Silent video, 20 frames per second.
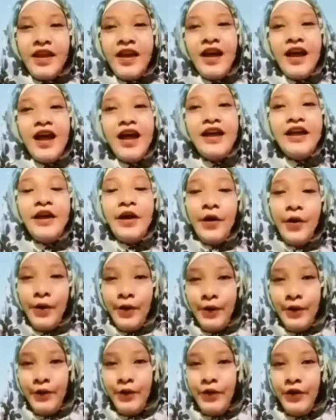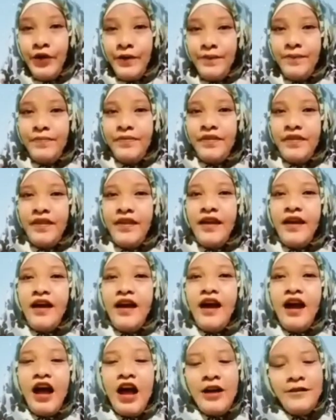I hope
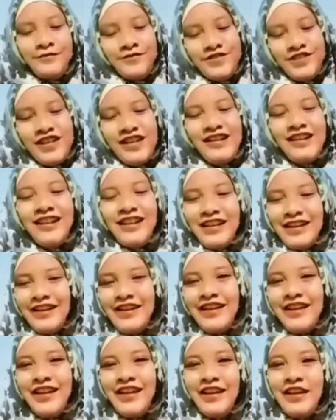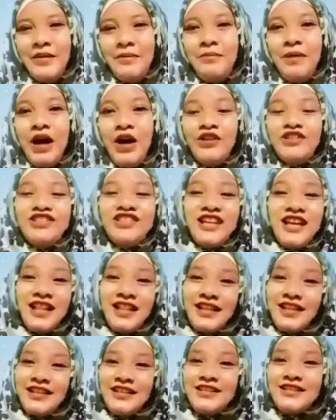after learning about
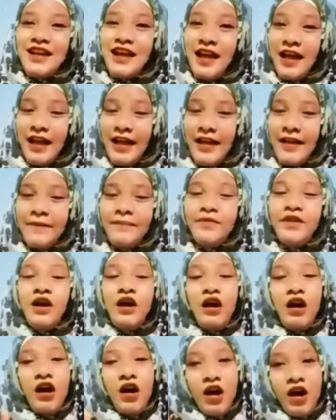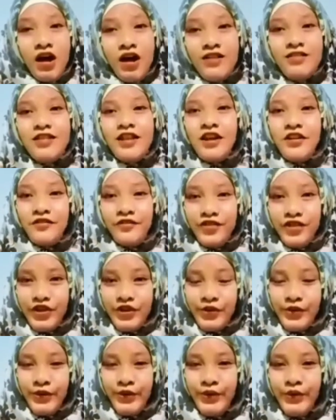telling time, all of
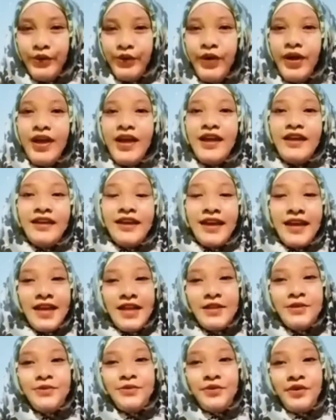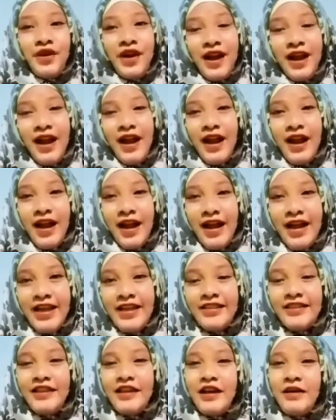you can
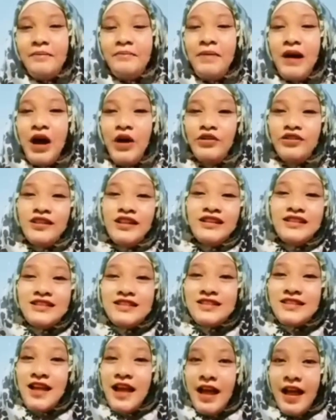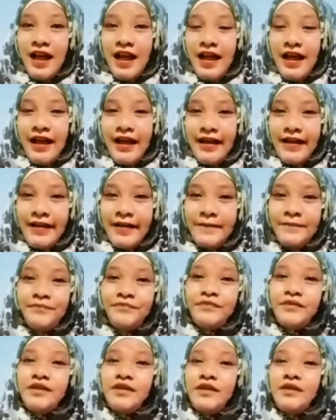write about time
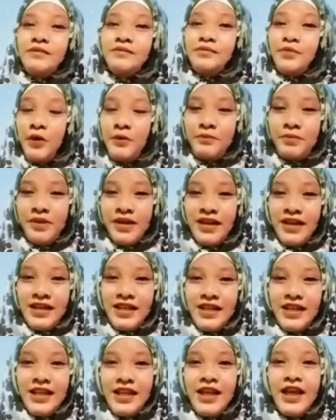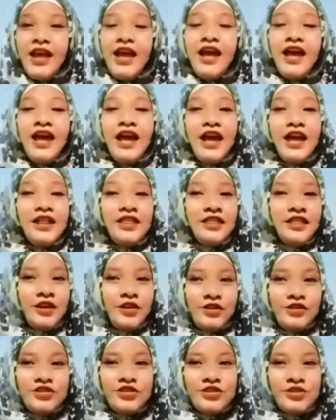properly, and
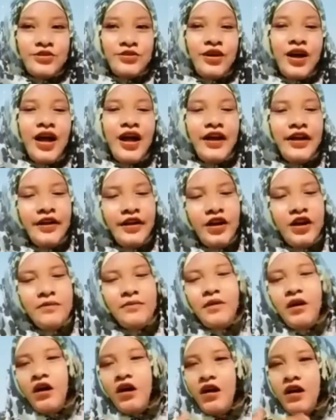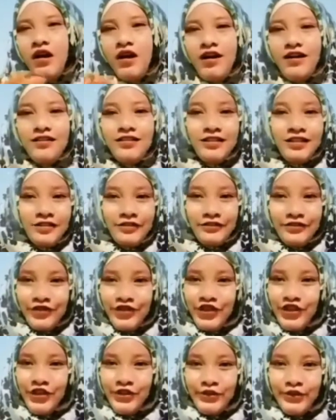also I hope all of
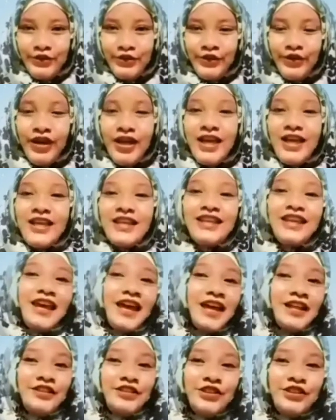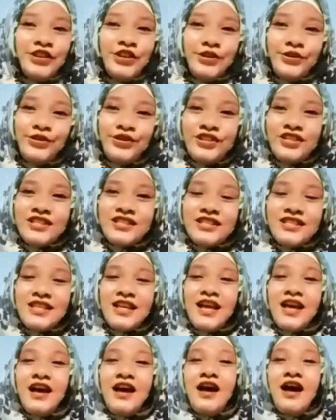you can use
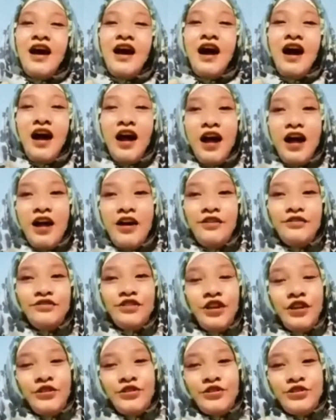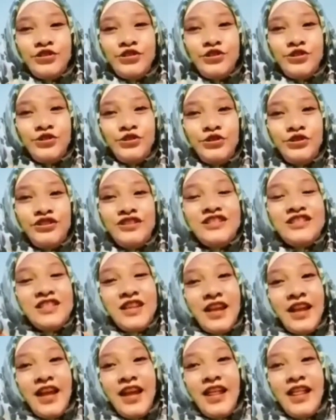how to
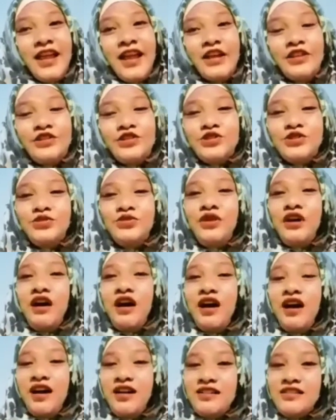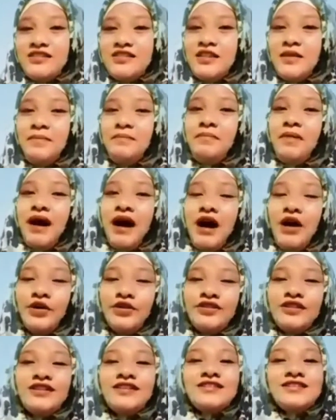tell and to ask
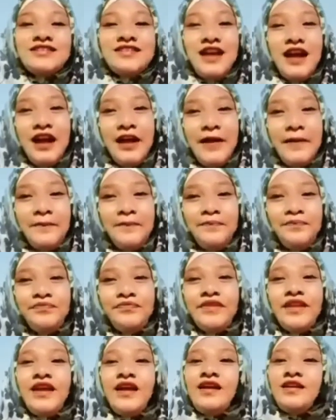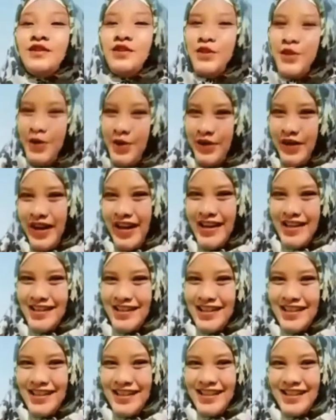about time
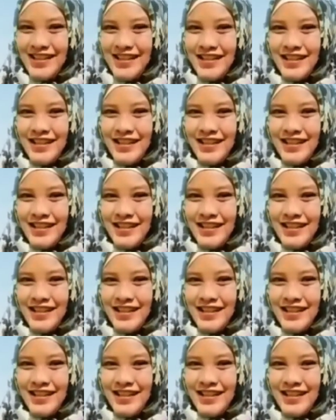correctly.